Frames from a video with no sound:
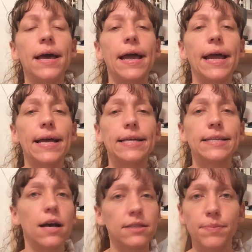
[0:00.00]

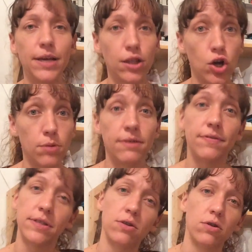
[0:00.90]
and not to be alarmed
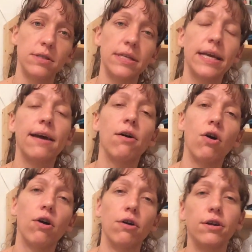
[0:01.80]
if it starts to get
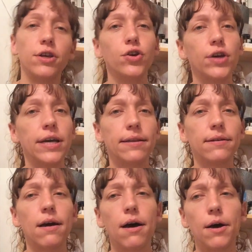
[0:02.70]
hard. You
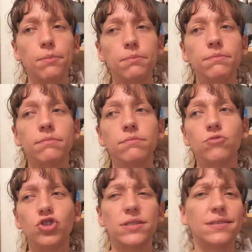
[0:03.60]
can
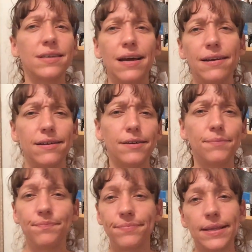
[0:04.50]
just kind of
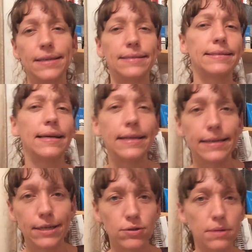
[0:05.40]
set
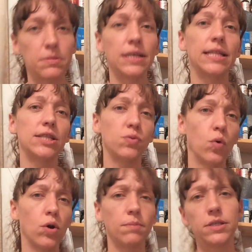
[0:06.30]
it near something that's
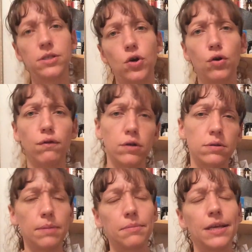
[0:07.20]
warm, the stove or
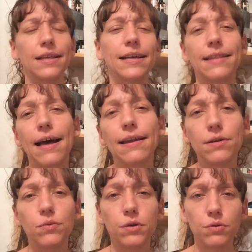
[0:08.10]
something like that, and
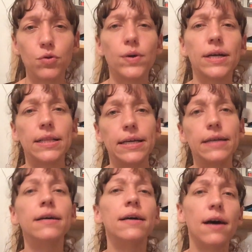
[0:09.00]
it will quickly